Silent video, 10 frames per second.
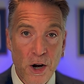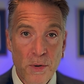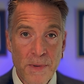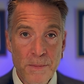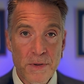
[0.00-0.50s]

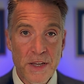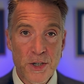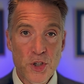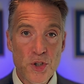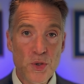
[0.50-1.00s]
remember, there are
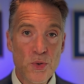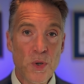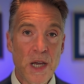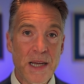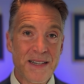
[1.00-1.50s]
two
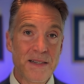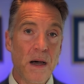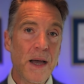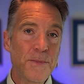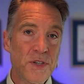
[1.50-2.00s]

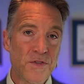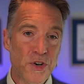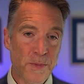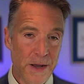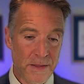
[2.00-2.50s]
types of
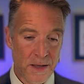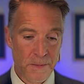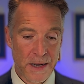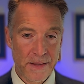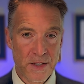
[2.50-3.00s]
neuropathic
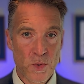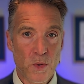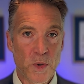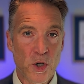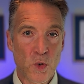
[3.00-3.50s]
pain. There's what
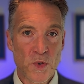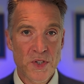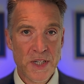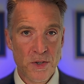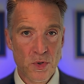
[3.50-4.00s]
we call
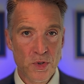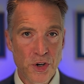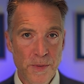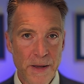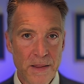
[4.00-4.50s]
central
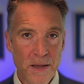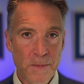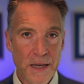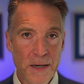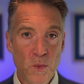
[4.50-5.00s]
neuropathic
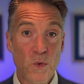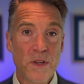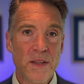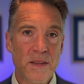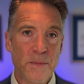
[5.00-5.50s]
pain
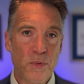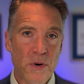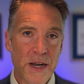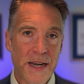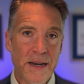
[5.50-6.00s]
within the
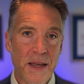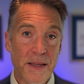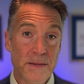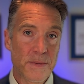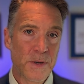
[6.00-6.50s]
brain
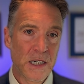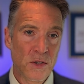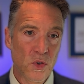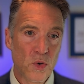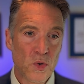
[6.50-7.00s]
and spinal
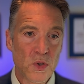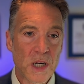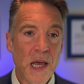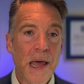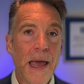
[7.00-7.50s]
cord,
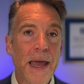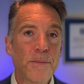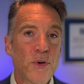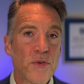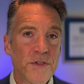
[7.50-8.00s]
and
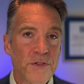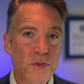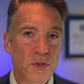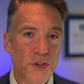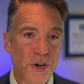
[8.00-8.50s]

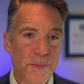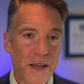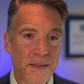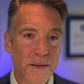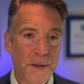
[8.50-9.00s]
peripheral
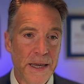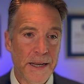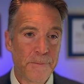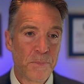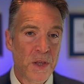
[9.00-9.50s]
neuropathic
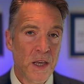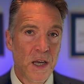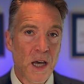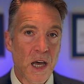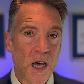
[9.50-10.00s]
pain
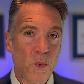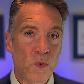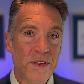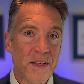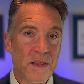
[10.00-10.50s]

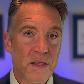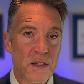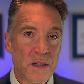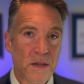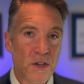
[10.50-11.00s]
within
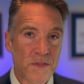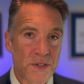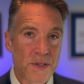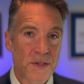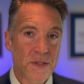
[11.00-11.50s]
the nervous
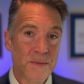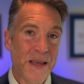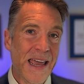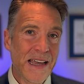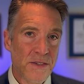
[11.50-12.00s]
system
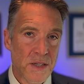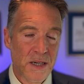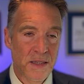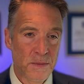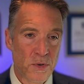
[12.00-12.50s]

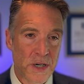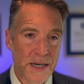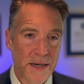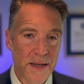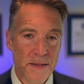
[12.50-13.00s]
outside the
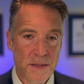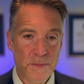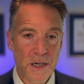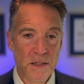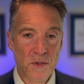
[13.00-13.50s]
brain and
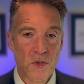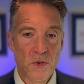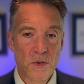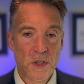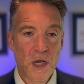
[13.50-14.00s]
spinal
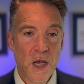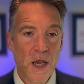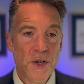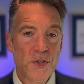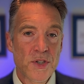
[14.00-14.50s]
cord.
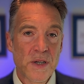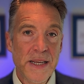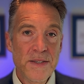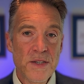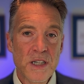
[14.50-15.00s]
So
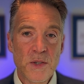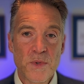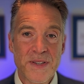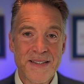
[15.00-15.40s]
let's start with the